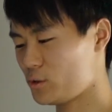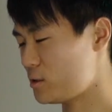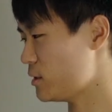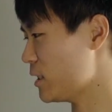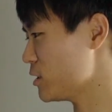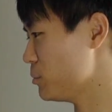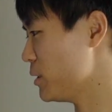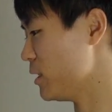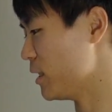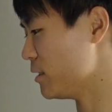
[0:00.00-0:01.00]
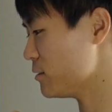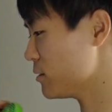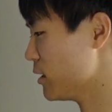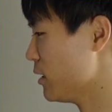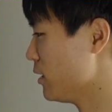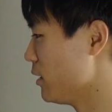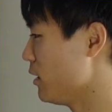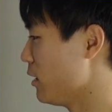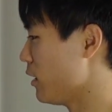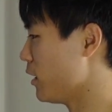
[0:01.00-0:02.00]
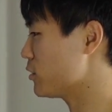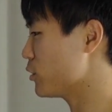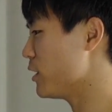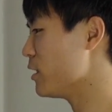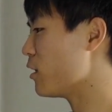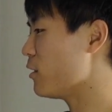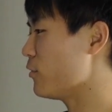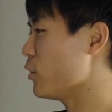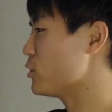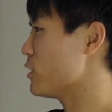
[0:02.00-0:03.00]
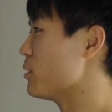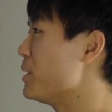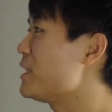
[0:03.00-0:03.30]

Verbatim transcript: it's actually pretty nice. Uh, so there, those were the